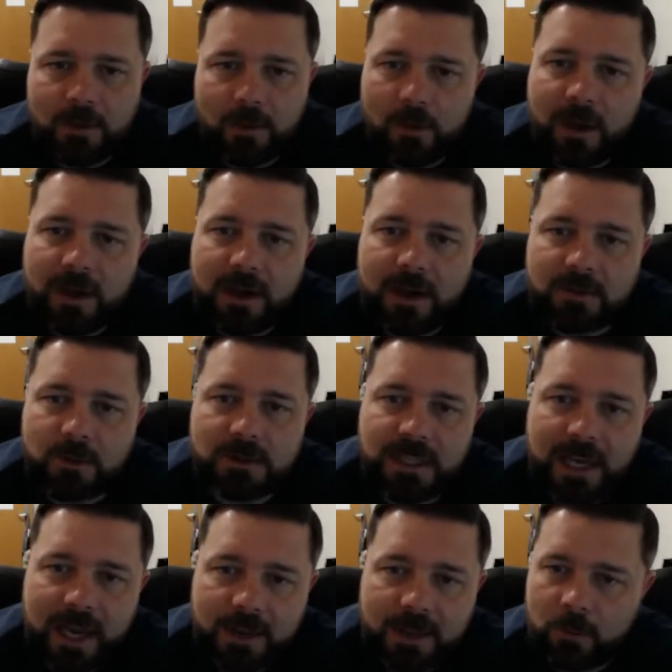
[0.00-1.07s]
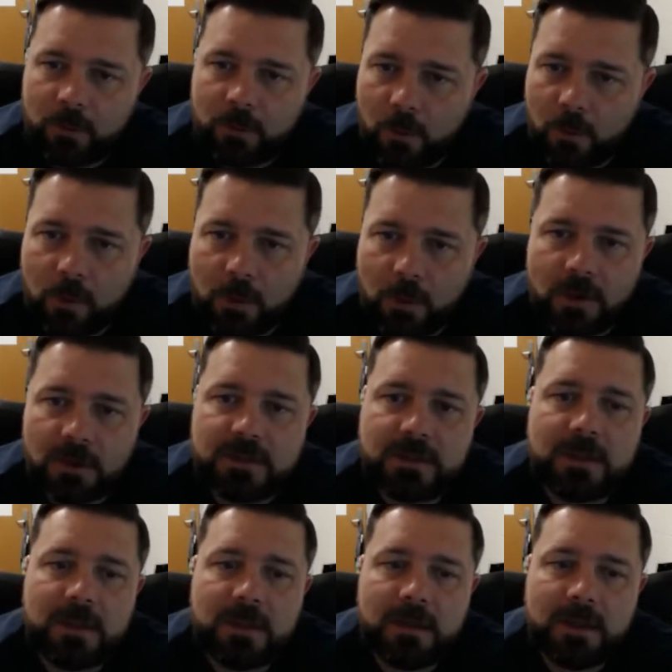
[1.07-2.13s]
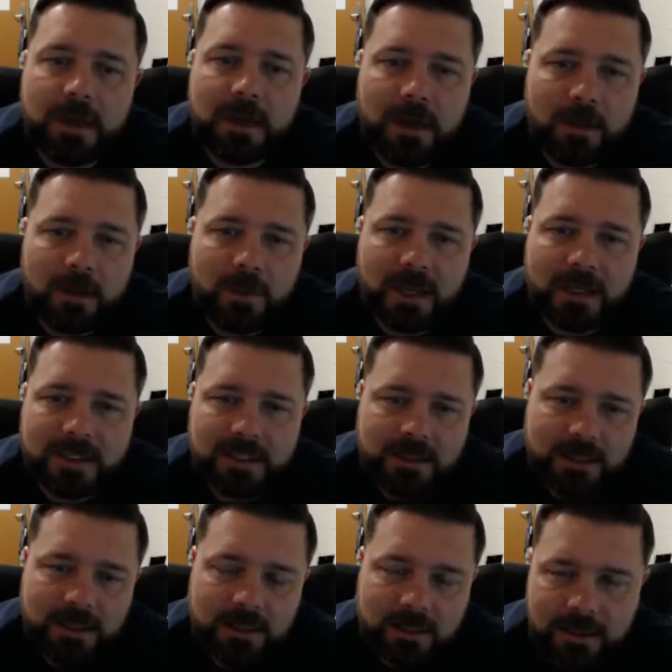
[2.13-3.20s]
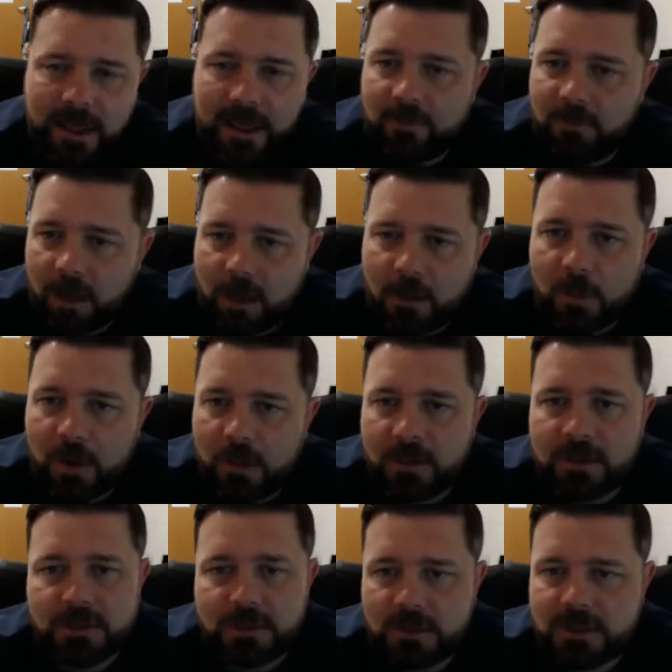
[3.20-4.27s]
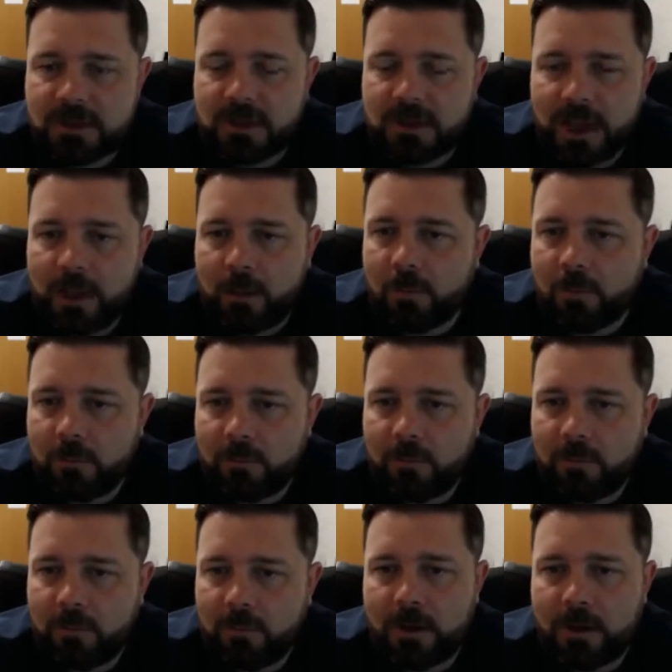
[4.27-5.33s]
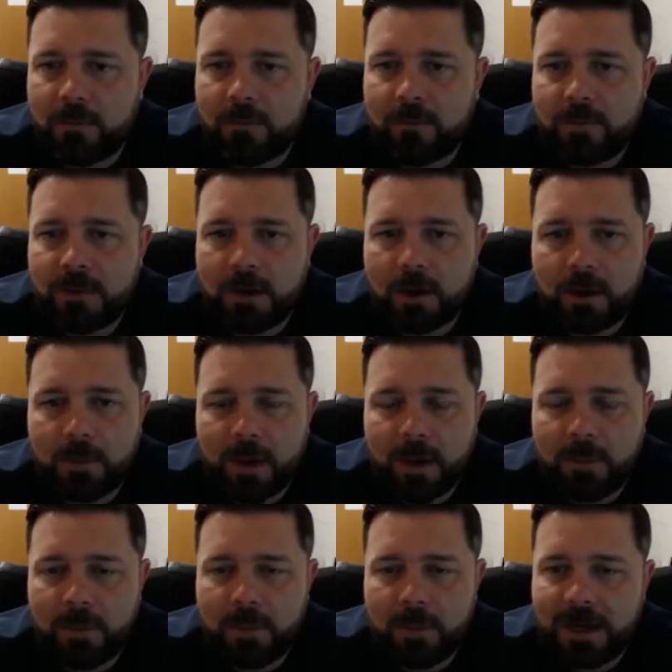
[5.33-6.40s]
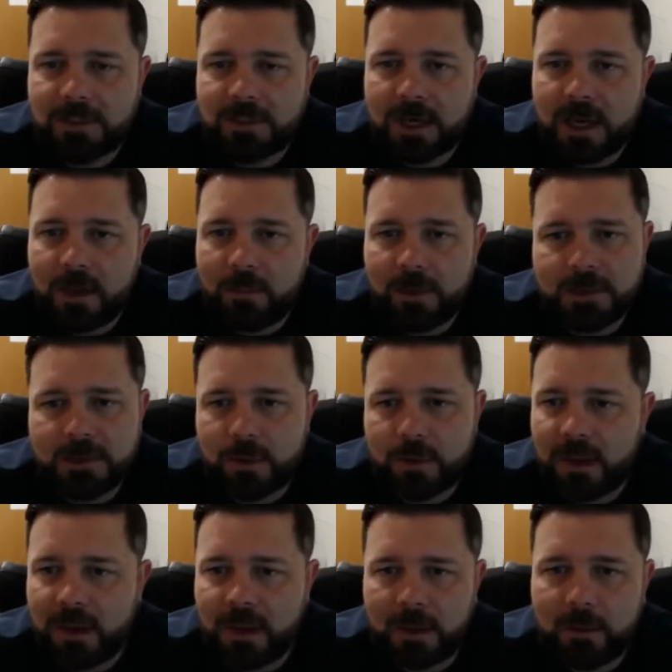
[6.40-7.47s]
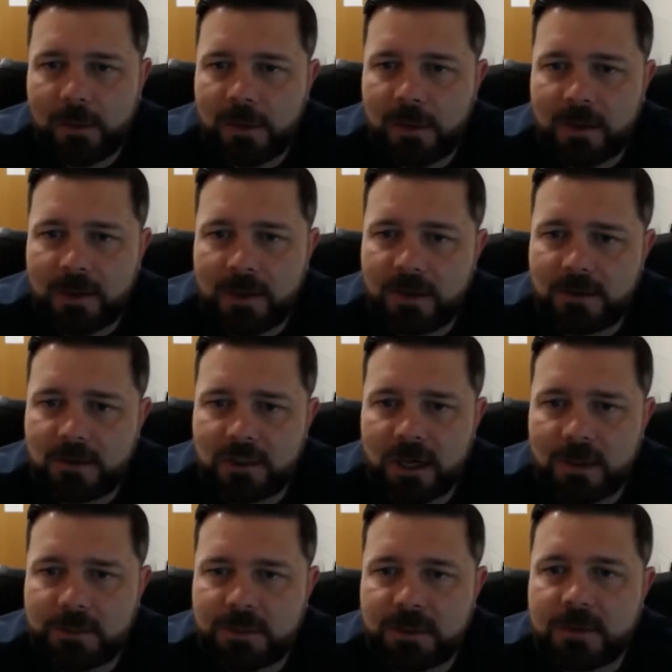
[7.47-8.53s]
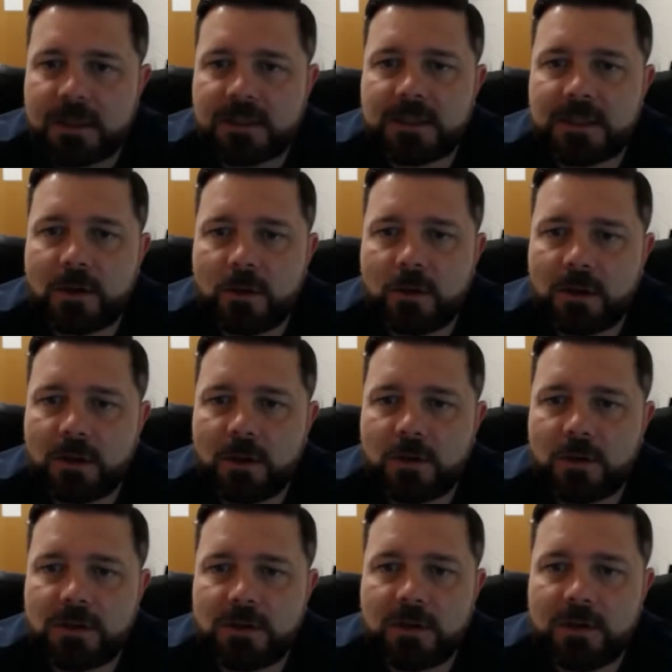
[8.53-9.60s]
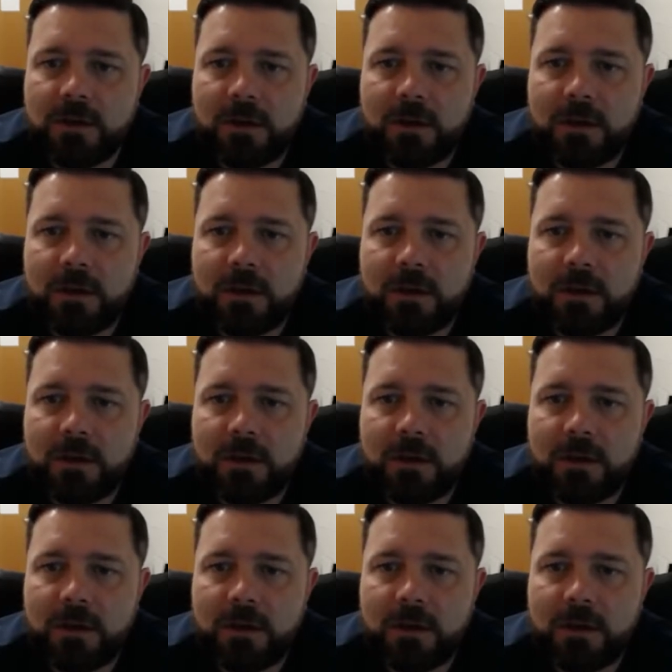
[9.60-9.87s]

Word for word: They're ready to attack the real world uh, because at the end of the day, volleyball is just a game. And you know, it might be my job, but it's probably not going to be any of their jobs unless they go into coaching.